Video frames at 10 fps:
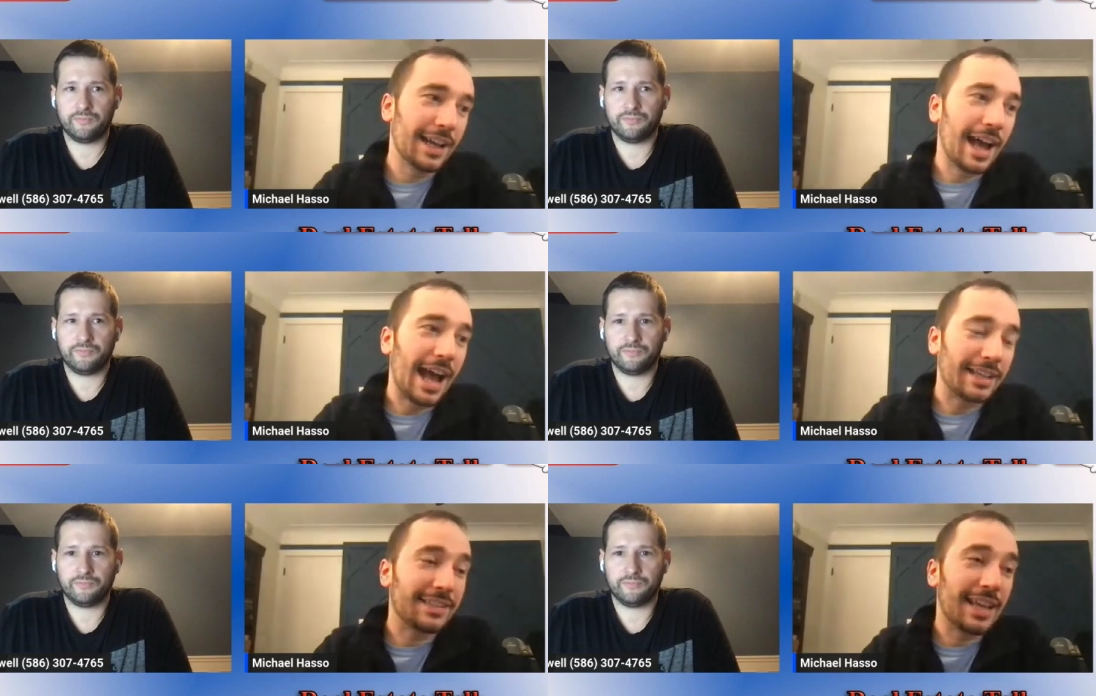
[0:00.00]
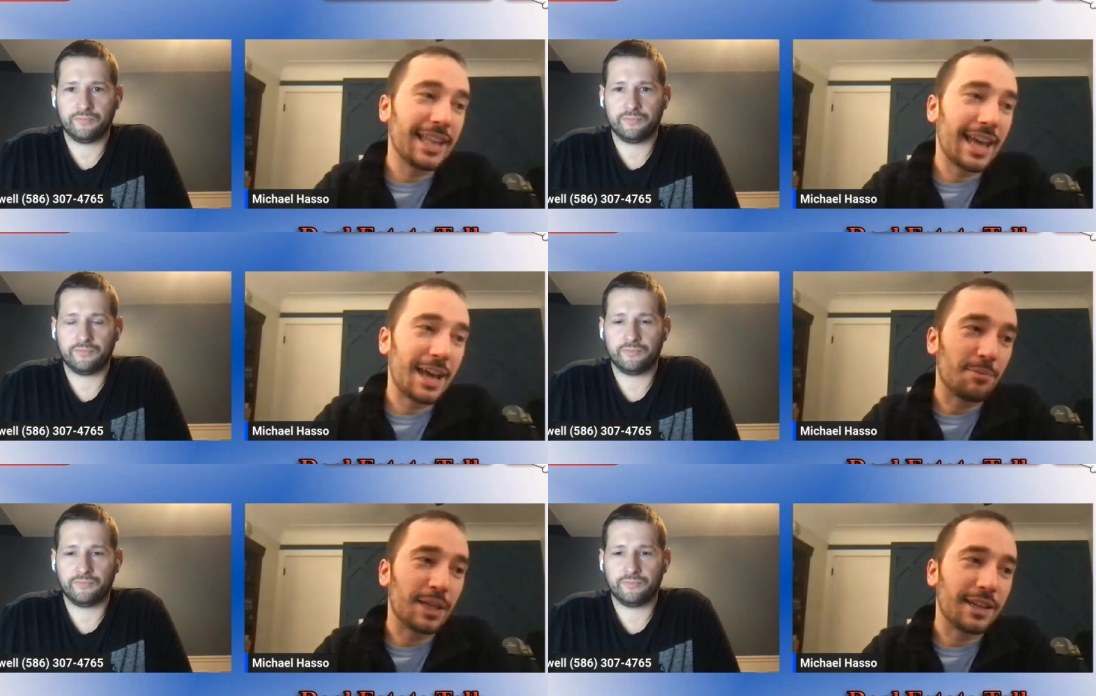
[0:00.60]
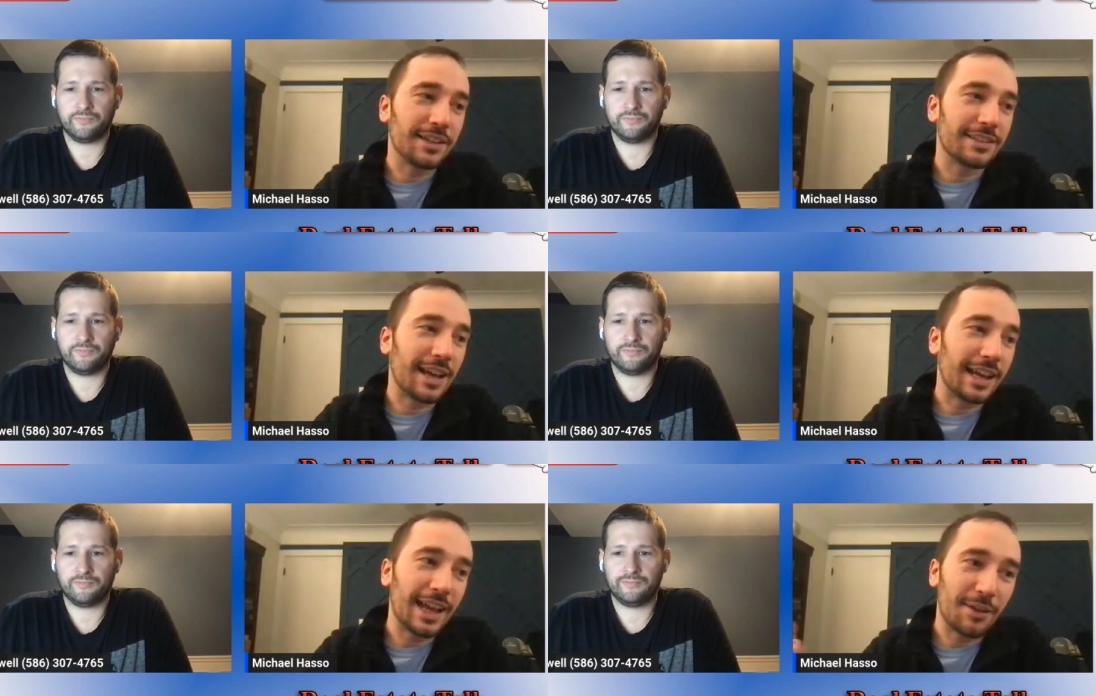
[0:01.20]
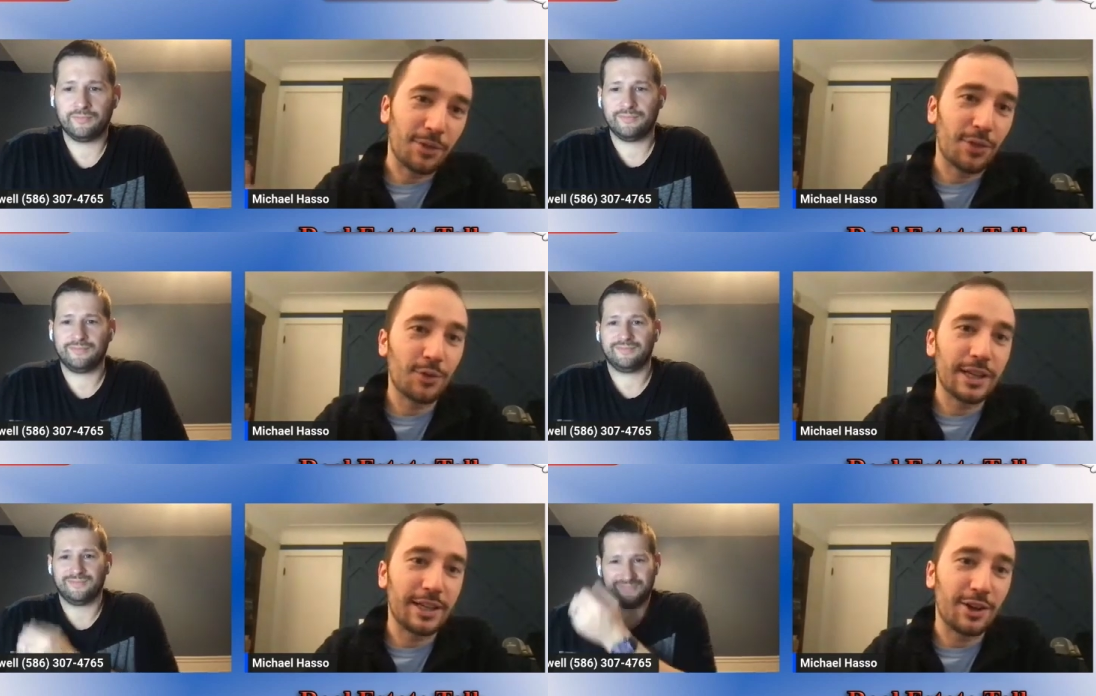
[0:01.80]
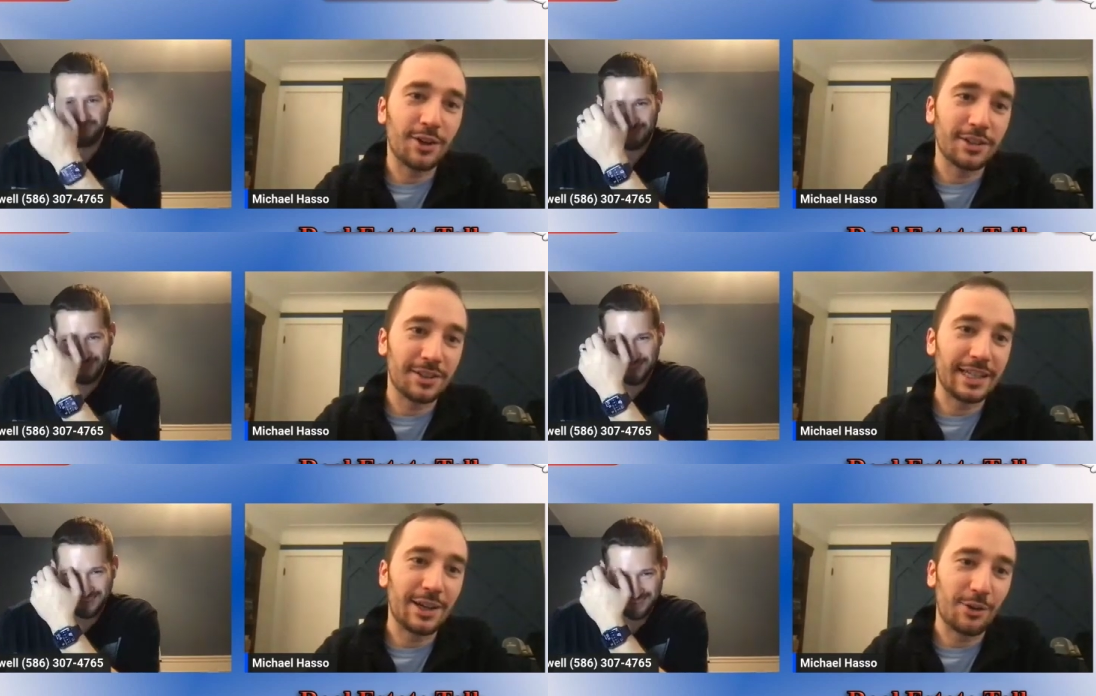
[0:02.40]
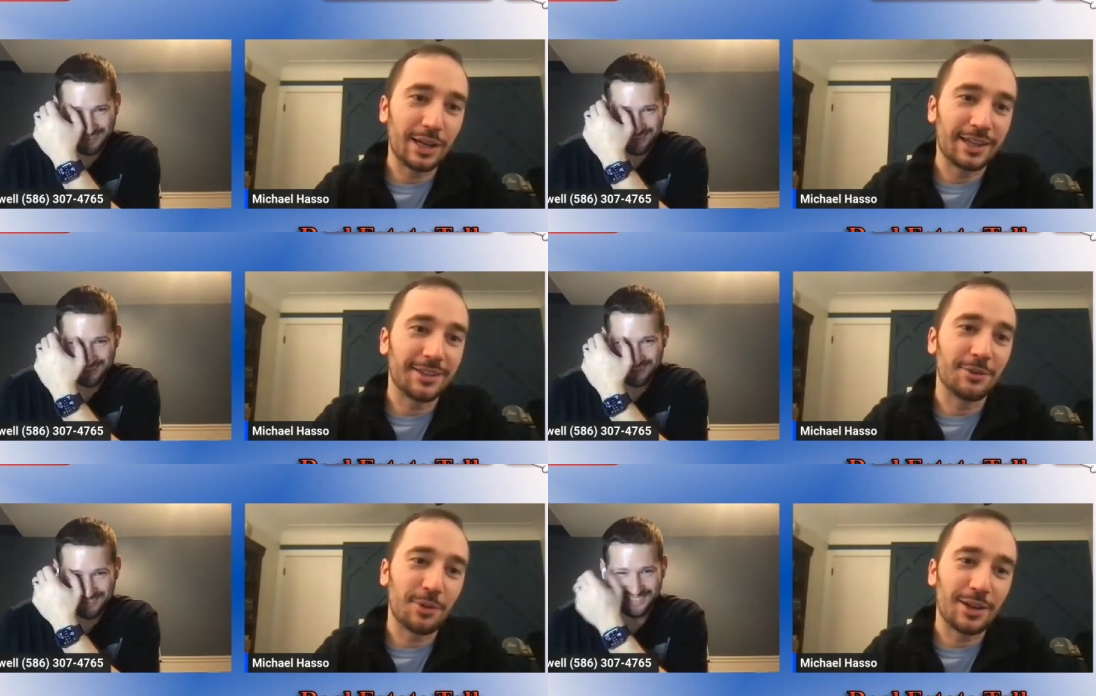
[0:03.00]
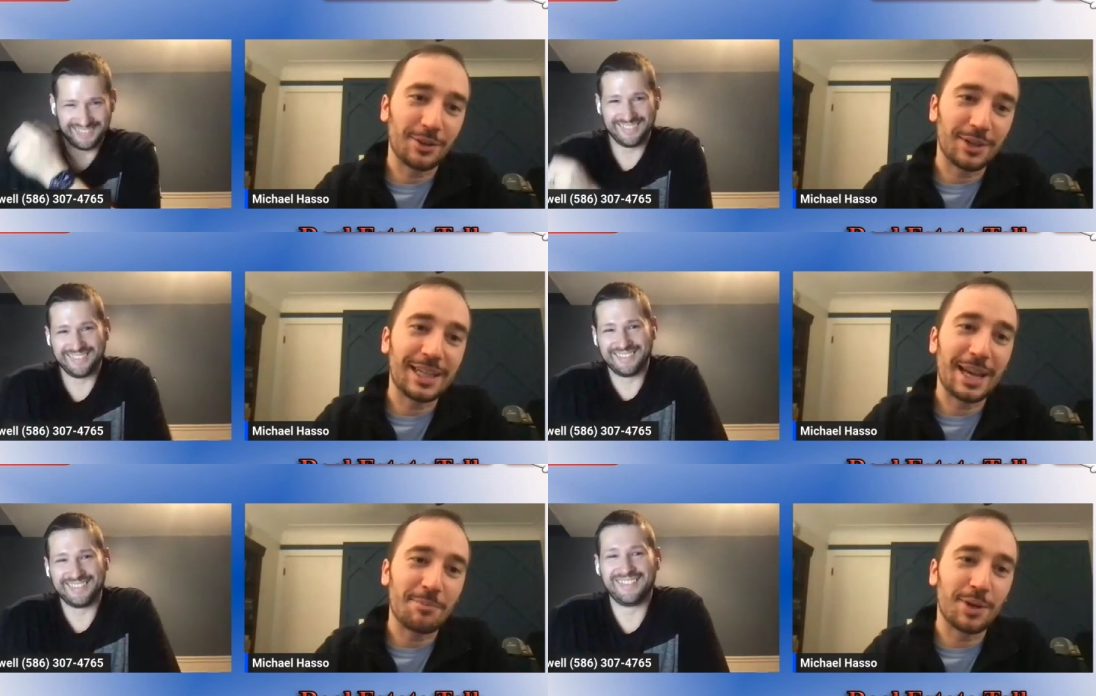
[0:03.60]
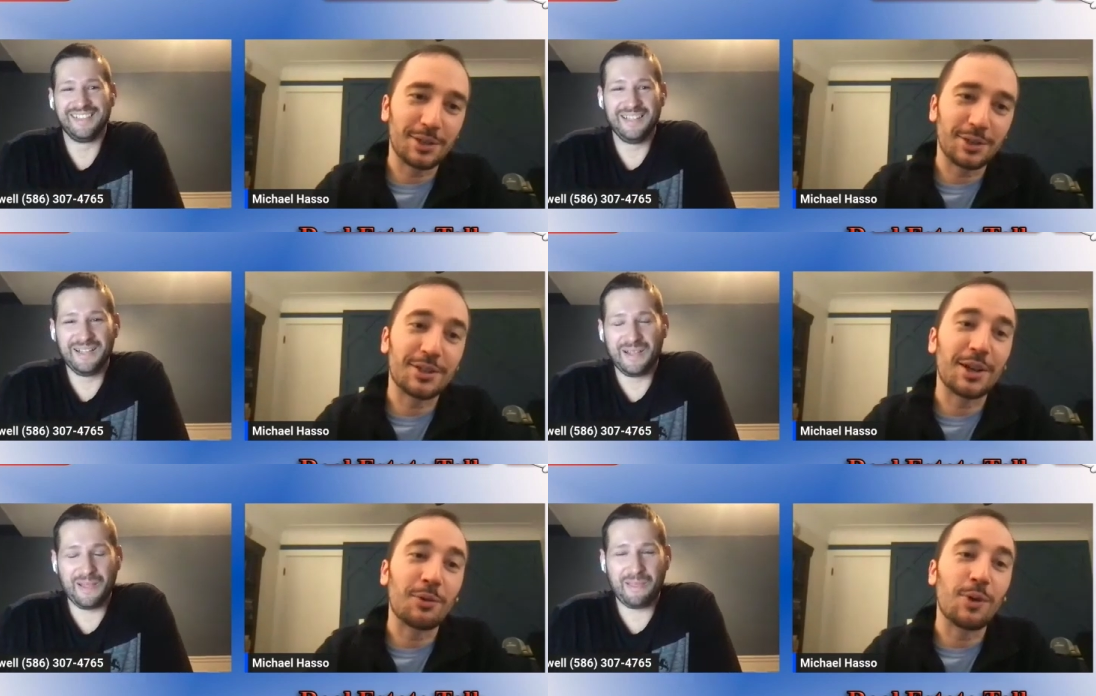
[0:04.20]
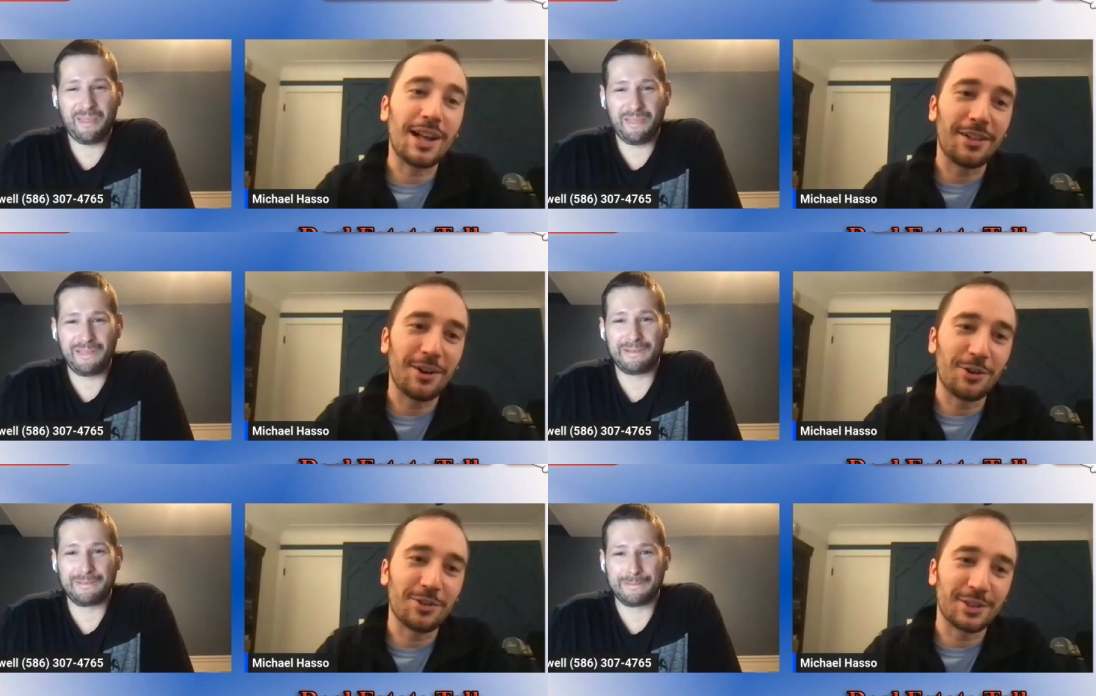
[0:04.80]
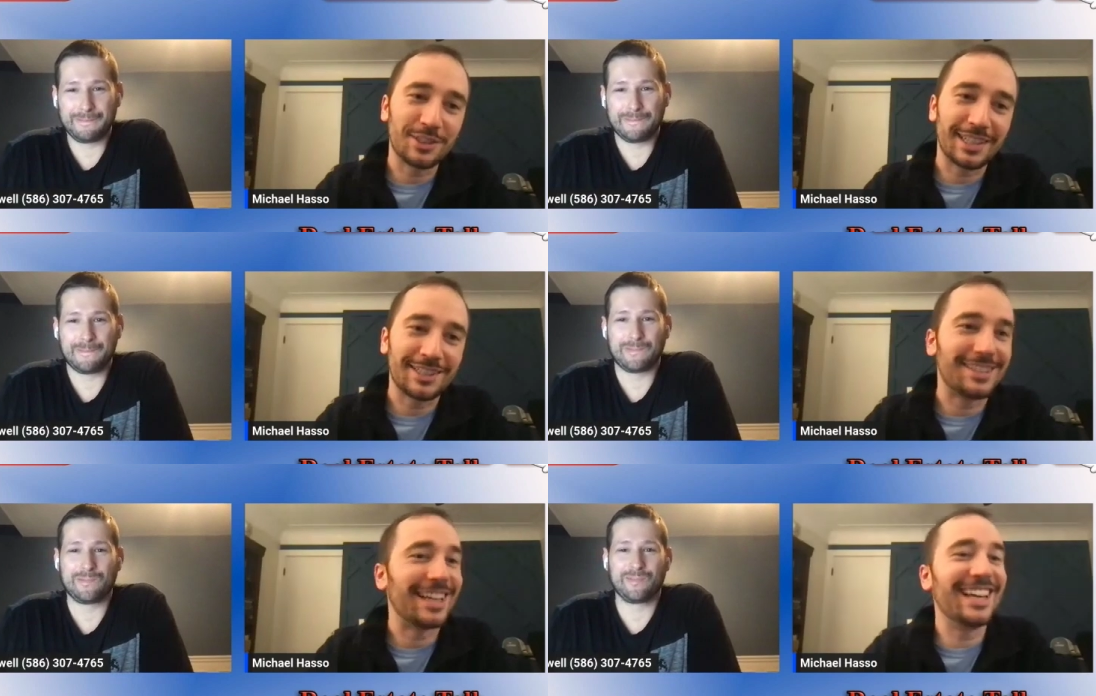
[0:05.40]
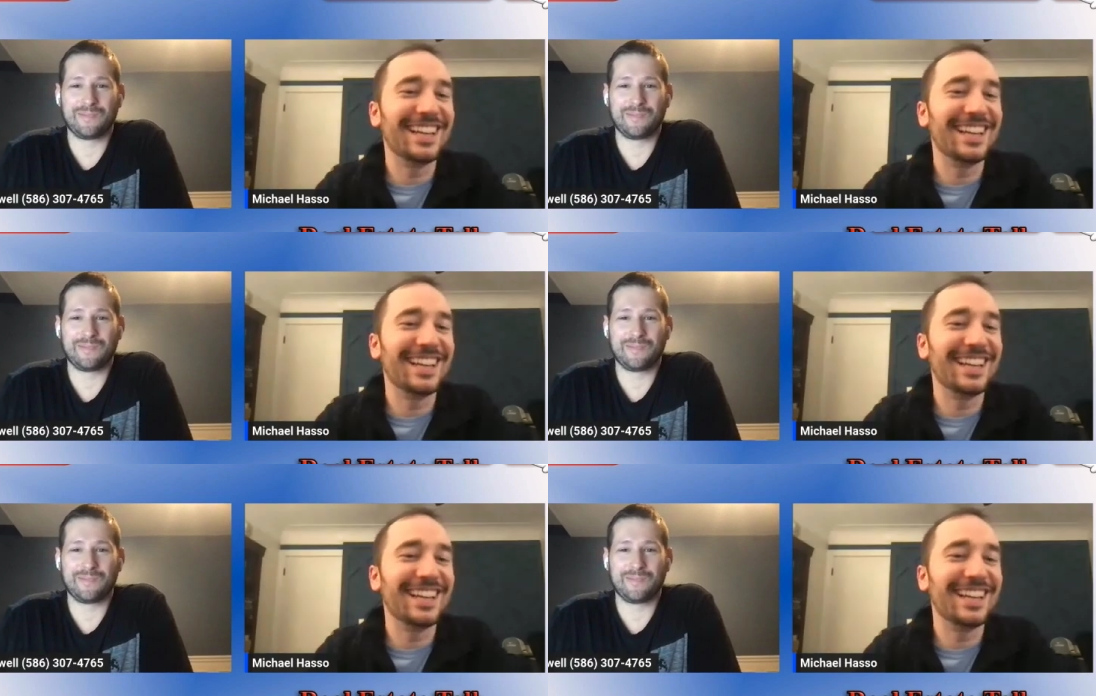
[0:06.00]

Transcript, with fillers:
Speaker 1: I say that because I have three currently going where the rehab budgets are well over 60.